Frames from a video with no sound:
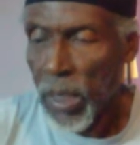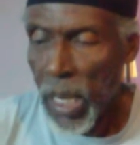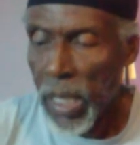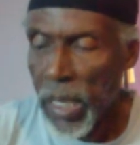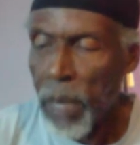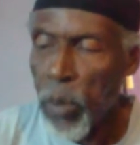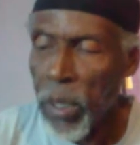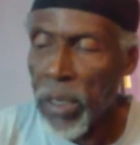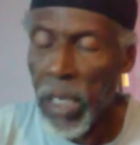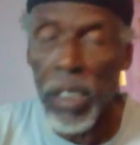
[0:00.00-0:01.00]
Yeah, that
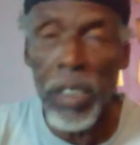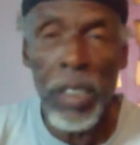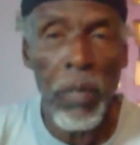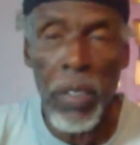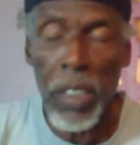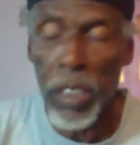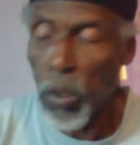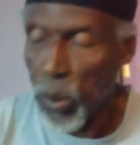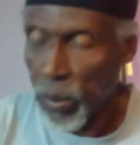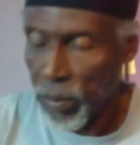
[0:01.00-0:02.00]
brings us to
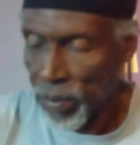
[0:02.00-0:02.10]
72.